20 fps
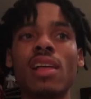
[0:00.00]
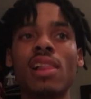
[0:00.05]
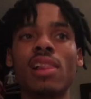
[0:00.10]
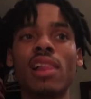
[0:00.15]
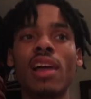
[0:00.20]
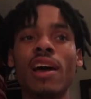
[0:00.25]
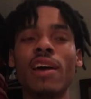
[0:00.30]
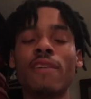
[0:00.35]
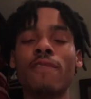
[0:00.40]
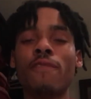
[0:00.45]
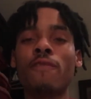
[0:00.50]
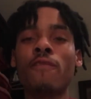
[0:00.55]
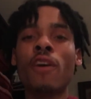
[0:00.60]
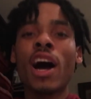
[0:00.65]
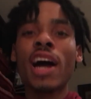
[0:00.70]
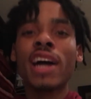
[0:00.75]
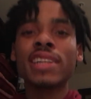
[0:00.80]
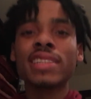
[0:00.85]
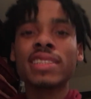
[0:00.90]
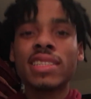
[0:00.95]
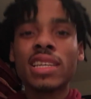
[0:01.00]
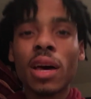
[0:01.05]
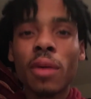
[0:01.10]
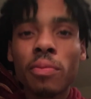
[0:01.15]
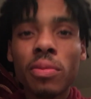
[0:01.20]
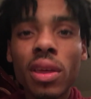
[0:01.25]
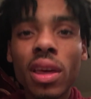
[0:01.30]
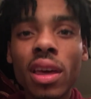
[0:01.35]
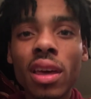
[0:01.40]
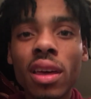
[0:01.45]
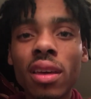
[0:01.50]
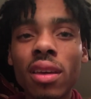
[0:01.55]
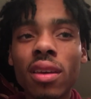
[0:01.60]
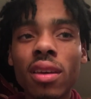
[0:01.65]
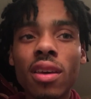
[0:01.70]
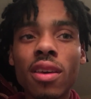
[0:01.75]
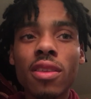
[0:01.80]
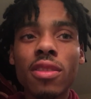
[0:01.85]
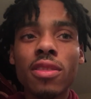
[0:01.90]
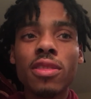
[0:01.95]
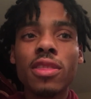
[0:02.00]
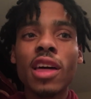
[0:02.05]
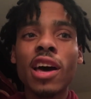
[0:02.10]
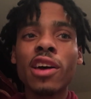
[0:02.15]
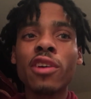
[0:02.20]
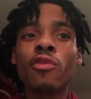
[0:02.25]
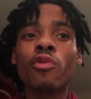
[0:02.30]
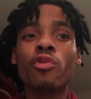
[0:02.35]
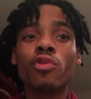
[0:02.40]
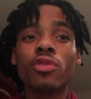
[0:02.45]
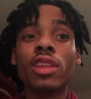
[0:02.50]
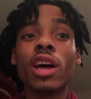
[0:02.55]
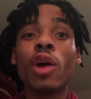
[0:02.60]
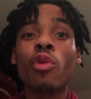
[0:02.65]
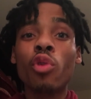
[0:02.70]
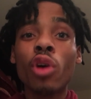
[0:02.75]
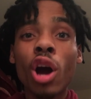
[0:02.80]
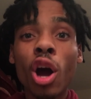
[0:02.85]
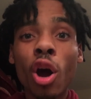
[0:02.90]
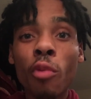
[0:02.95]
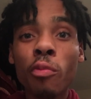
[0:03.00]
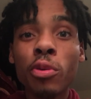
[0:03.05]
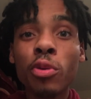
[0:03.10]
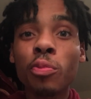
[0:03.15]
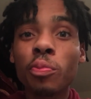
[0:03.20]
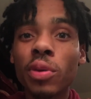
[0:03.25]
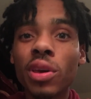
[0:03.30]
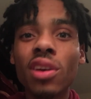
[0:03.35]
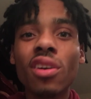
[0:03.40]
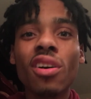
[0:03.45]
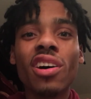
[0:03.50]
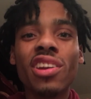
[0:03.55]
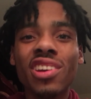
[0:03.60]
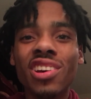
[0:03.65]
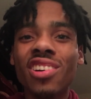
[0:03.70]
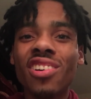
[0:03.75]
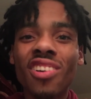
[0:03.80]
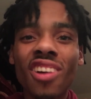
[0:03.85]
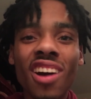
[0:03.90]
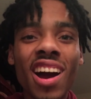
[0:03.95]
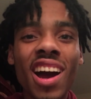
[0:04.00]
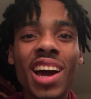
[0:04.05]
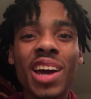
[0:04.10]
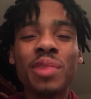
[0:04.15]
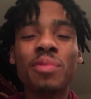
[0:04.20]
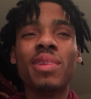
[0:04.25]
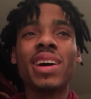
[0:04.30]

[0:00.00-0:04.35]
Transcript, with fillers: like find something that that will help you be on your grind